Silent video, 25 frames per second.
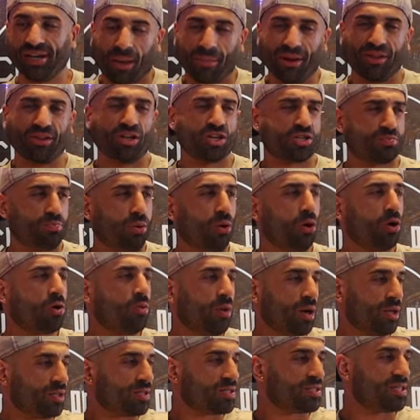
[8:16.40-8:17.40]
Man, those pork
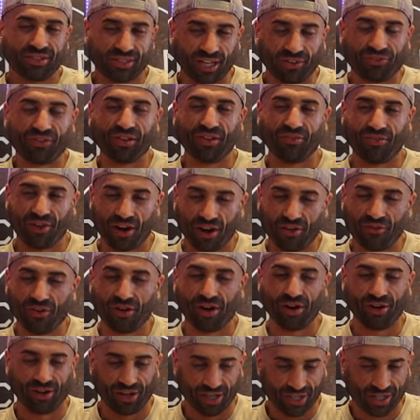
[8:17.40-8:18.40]
ones, definitely very,
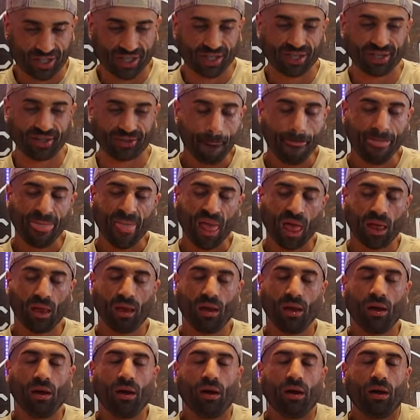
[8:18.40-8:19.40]
very nice.
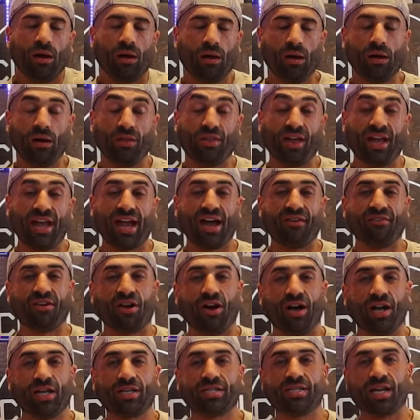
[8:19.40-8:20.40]
Oh, there you have it
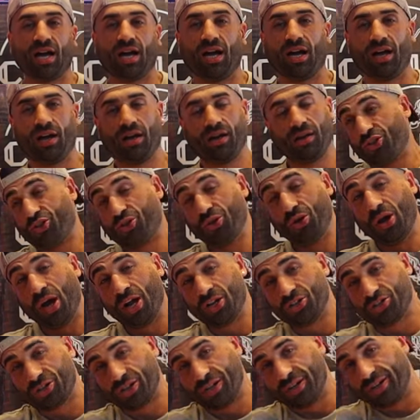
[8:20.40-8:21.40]
guys, uh, two
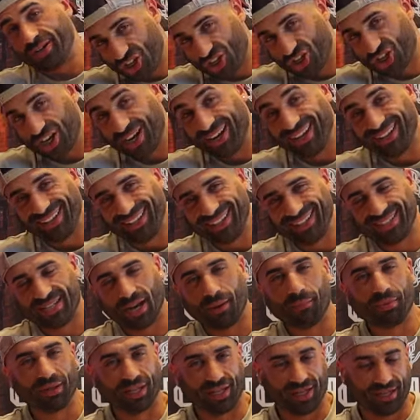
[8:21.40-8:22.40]
hundred Chi Lin
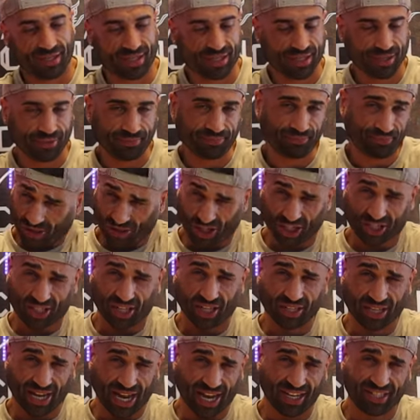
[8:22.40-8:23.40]
dumplings, just
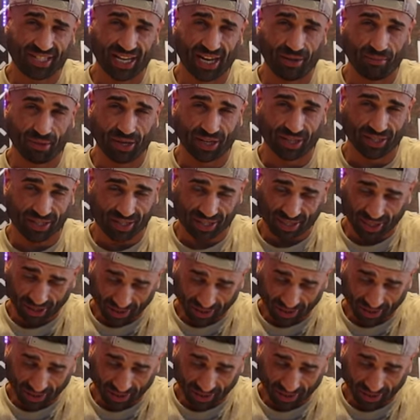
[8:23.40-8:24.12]
under eighteen minutes.